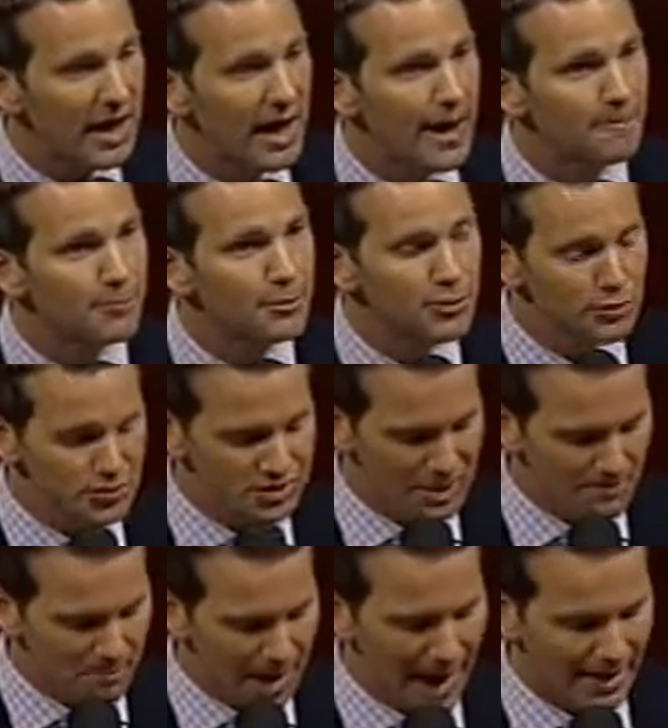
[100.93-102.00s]
and produced a
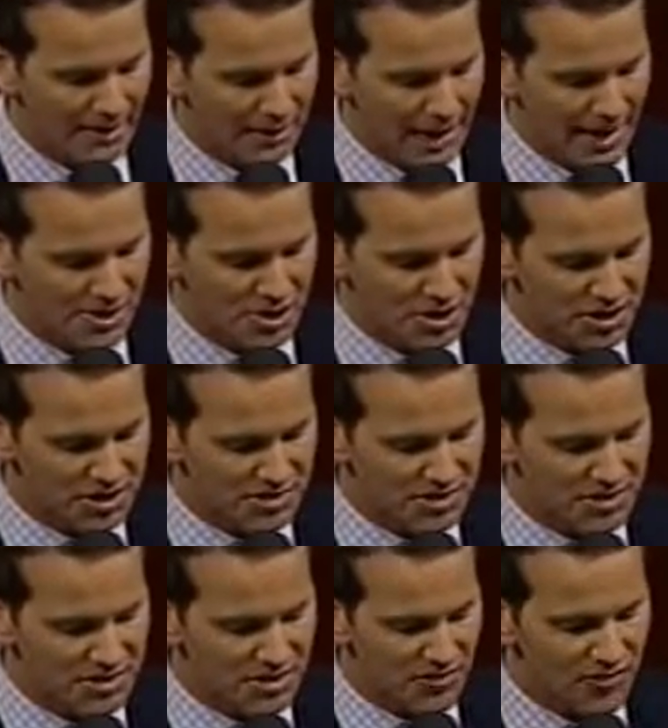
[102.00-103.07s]
backlash against
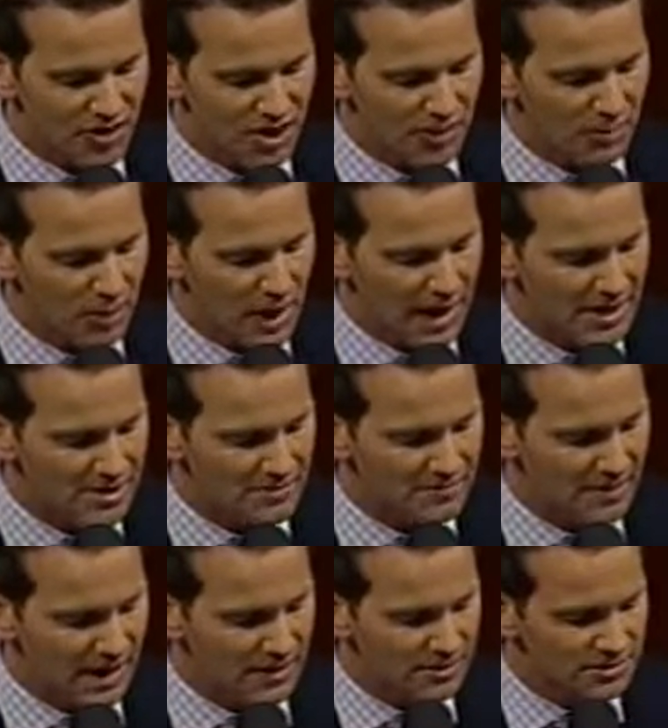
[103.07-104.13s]
these unthinkable acts of
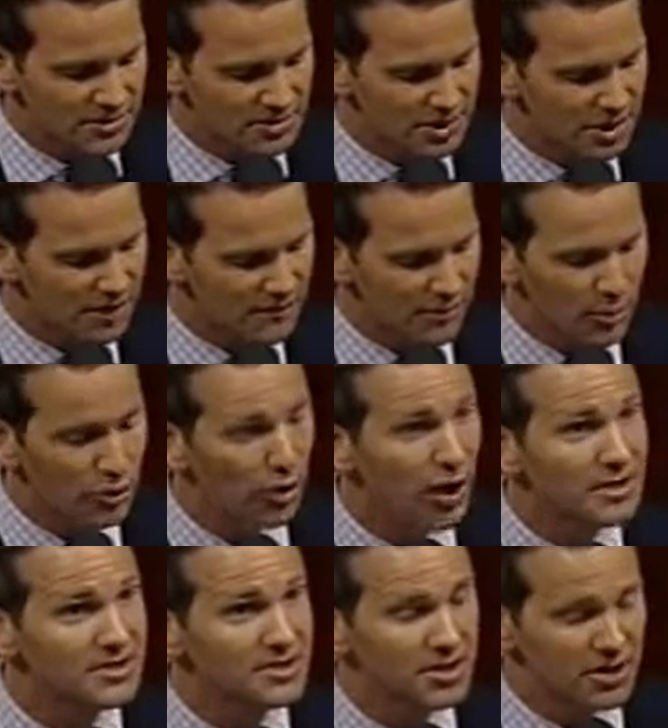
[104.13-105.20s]
violence from
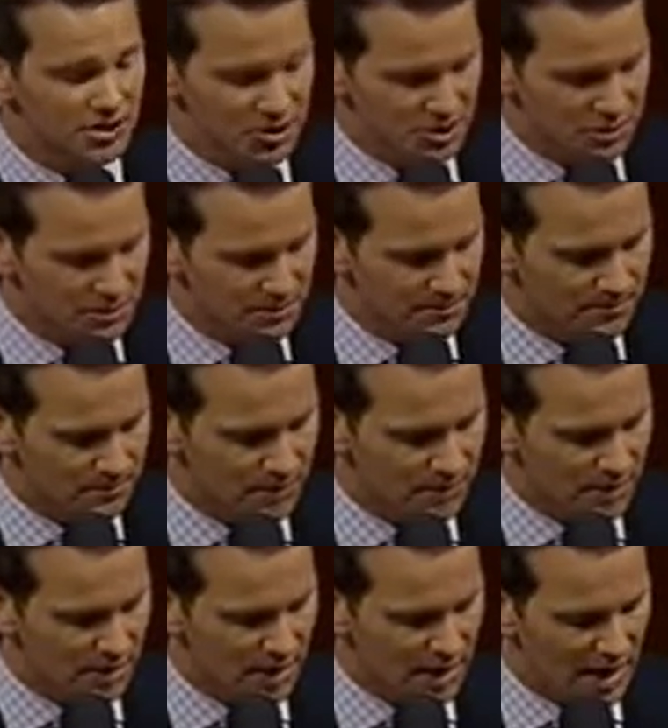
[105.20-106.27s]
across the country.
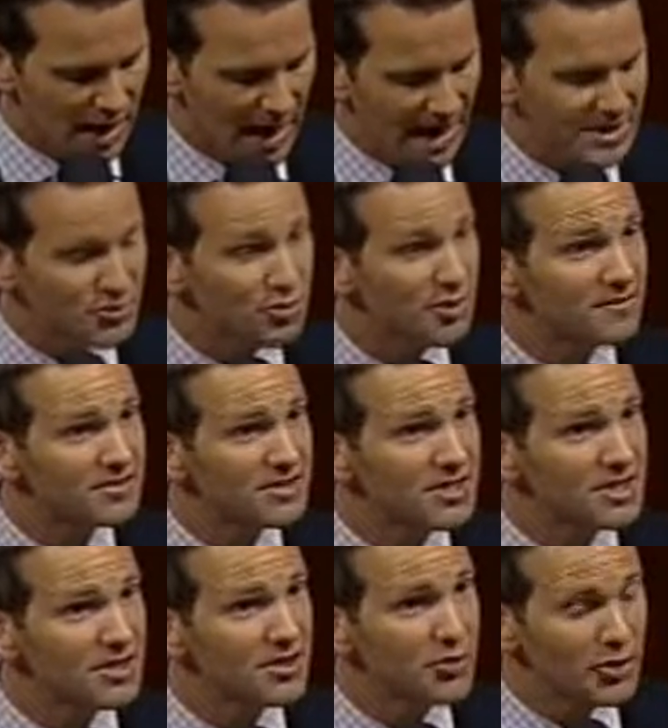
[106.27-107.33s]
As we have
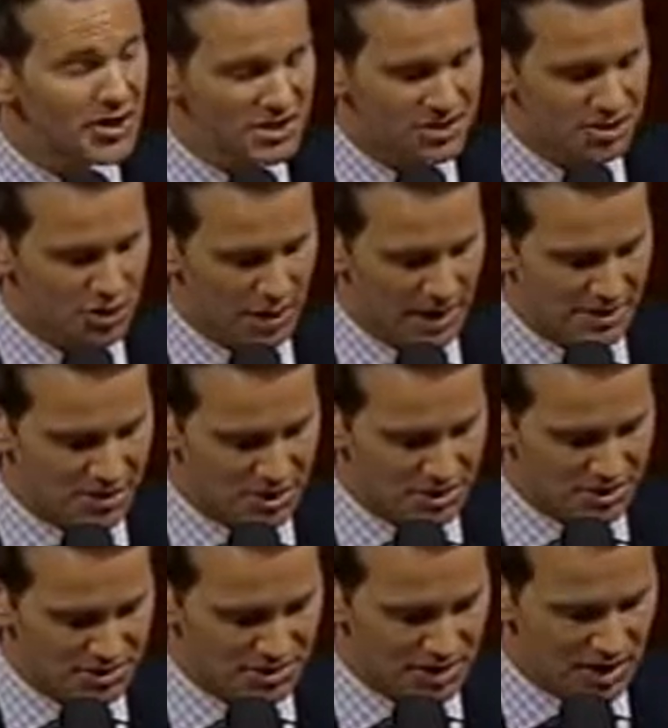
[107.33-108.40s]
seen in recent
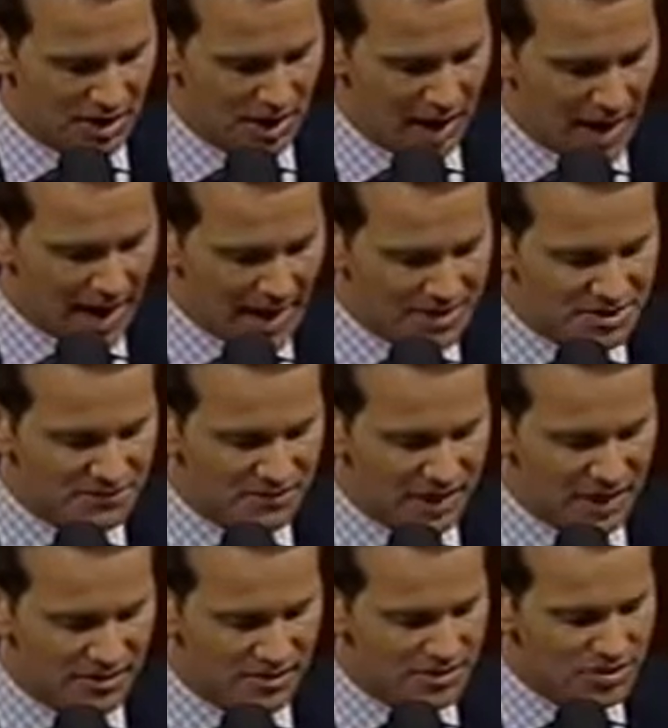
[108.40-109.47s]
tragedies, acts of
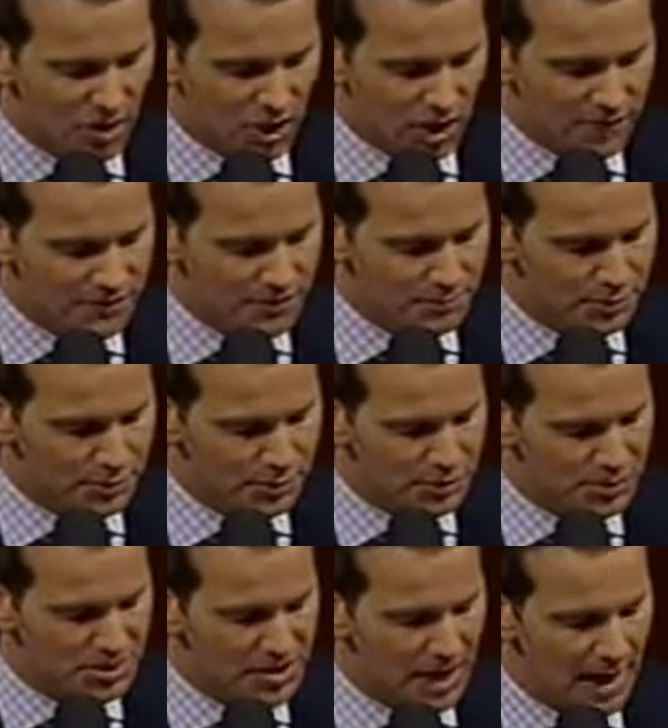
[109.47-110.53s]
violence often produce
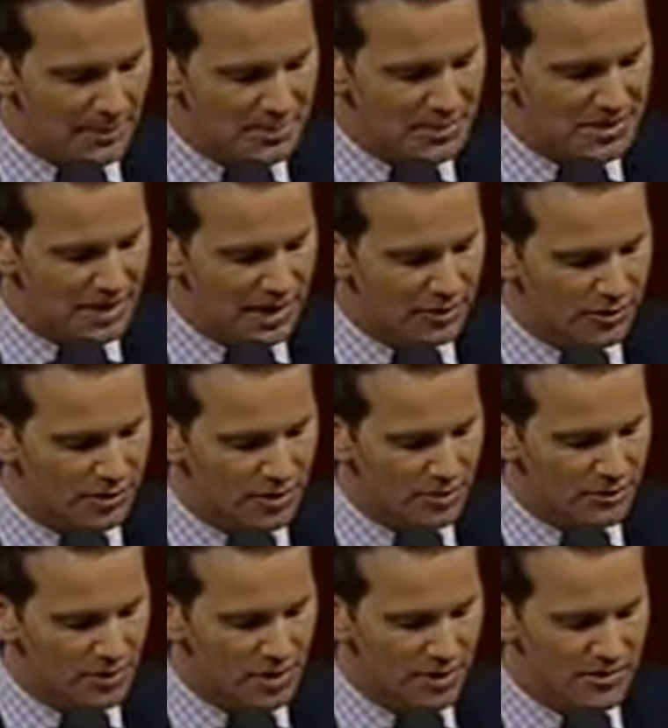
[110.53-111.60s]
the opposite
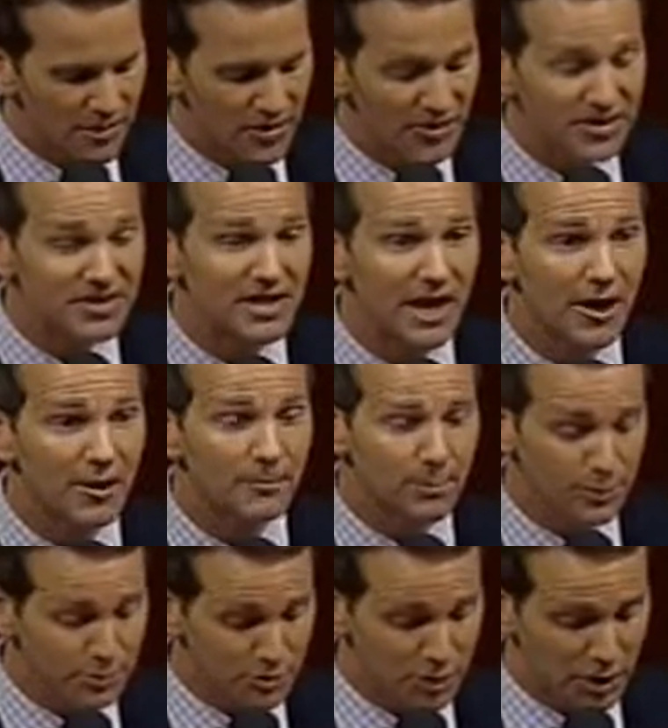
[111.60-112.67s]
outcome that the desired
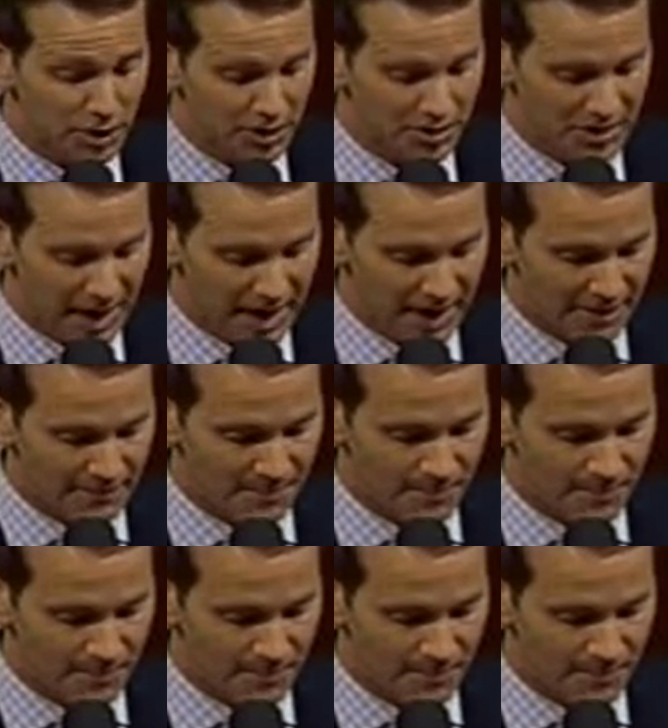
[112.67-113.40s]
perpetrators had.